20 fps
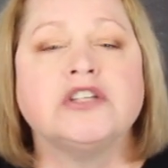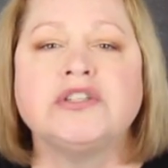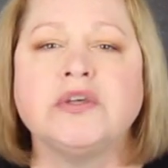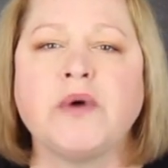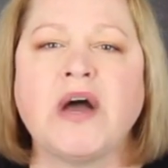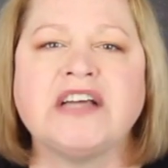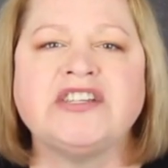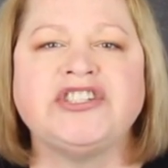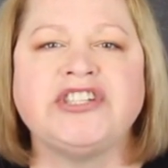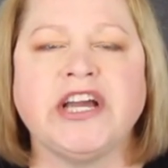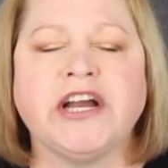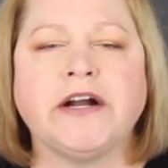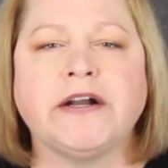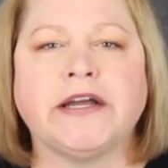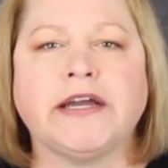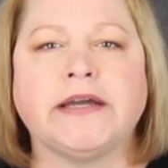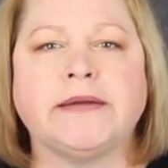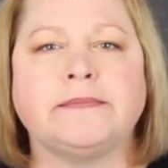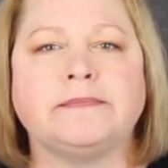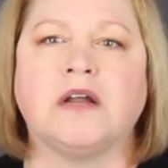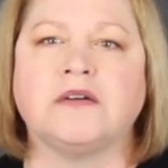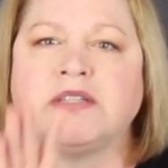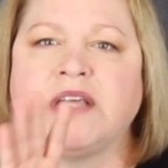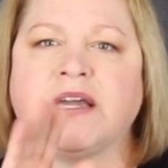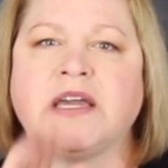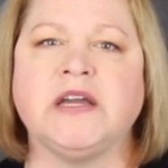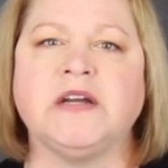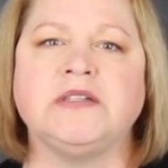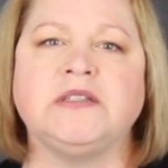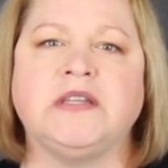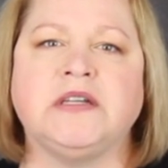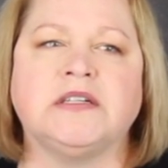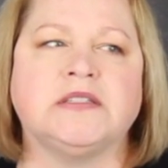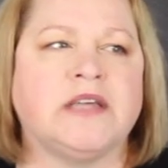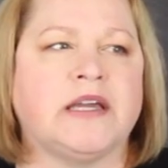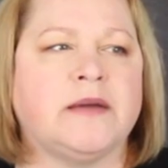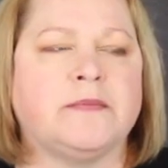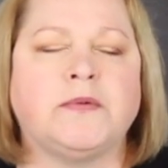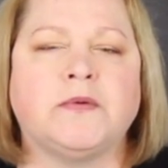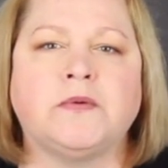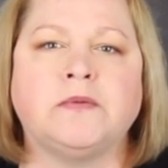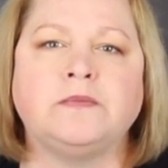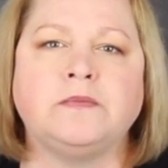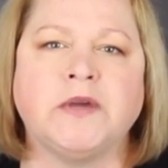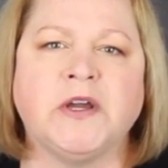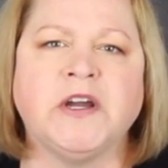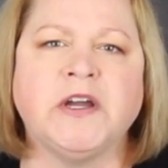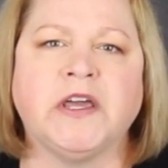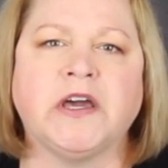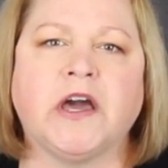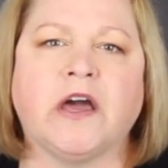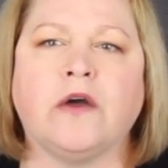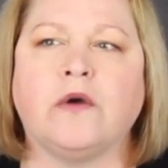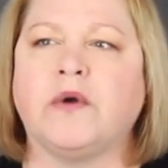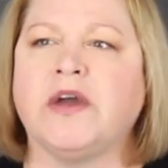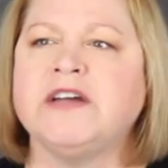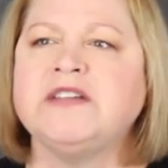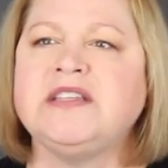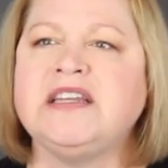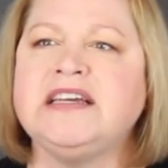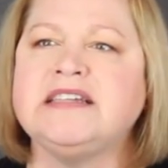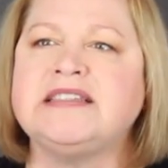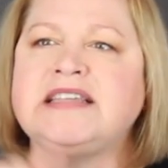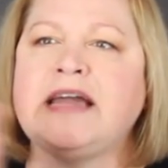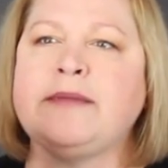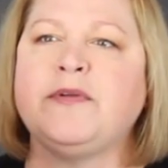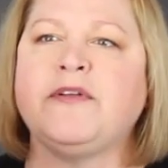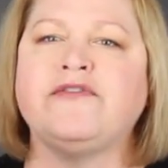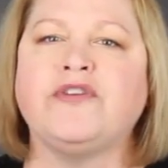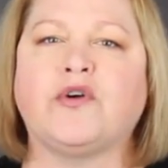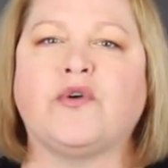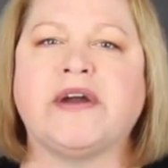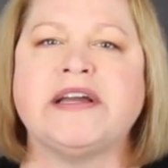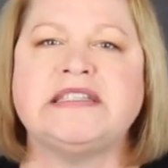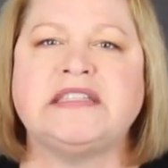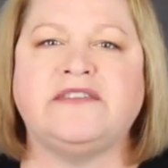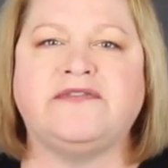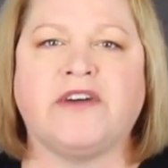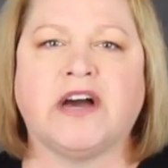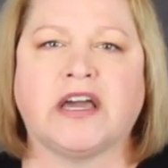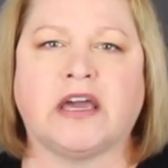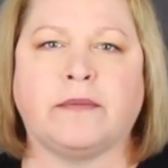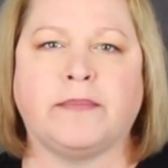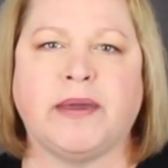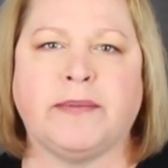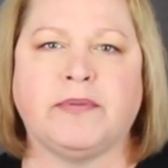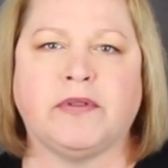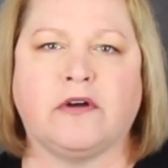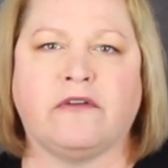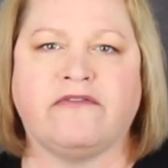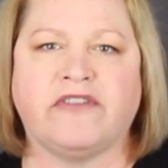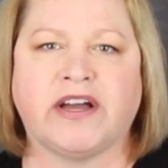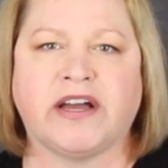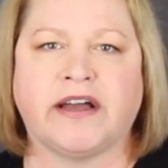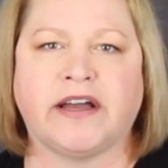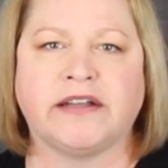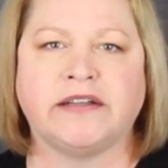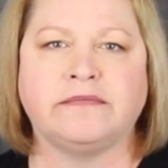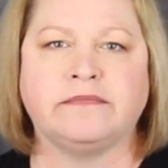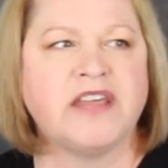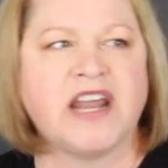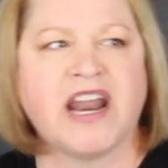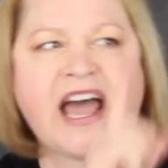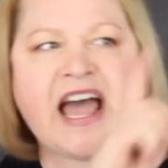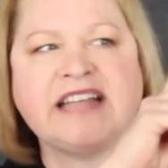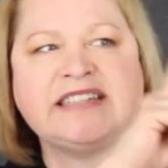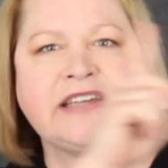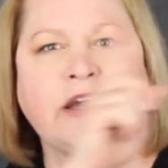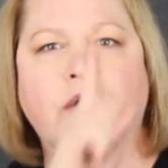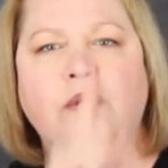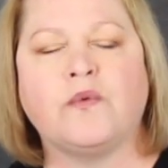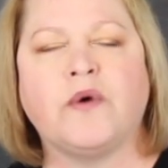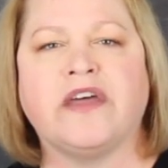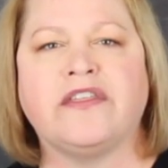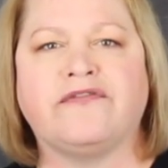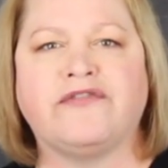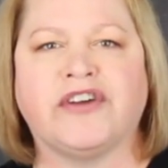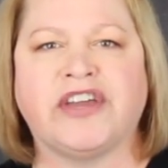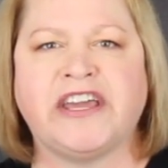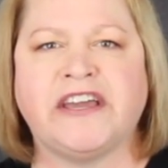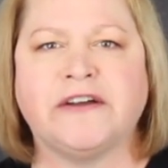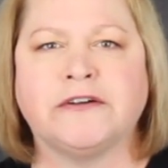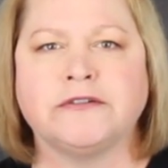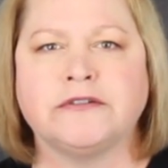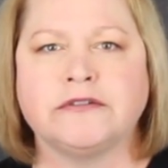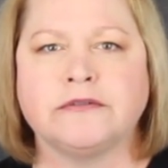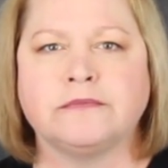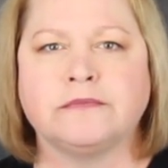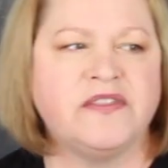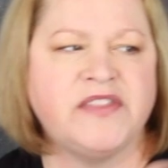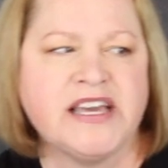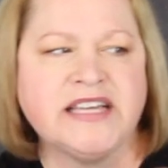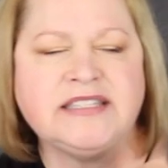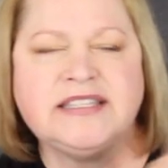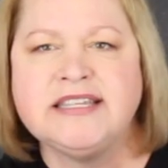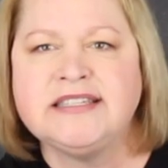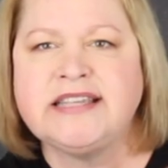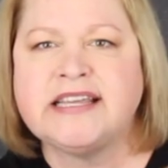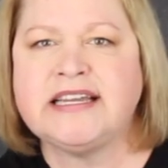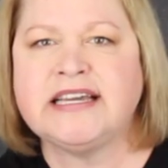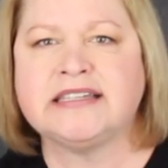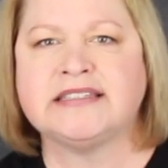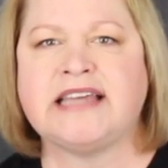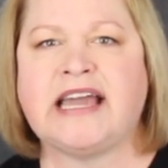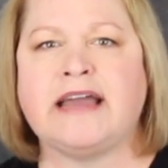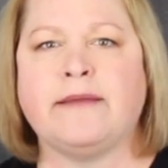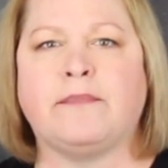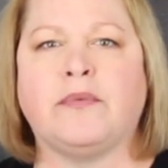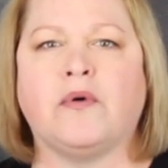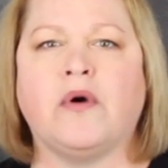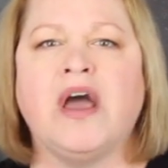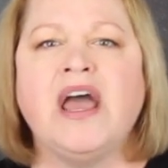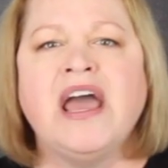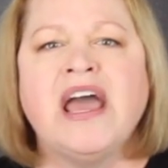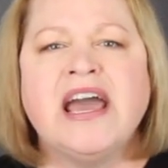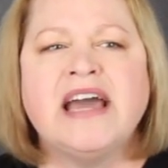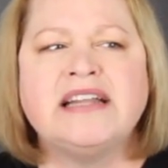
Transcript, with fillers: So I shared it and I was like, here's an example. Here you go. Here's an example of the crazy fucking people on Vine that I dealt with for years. This is an example.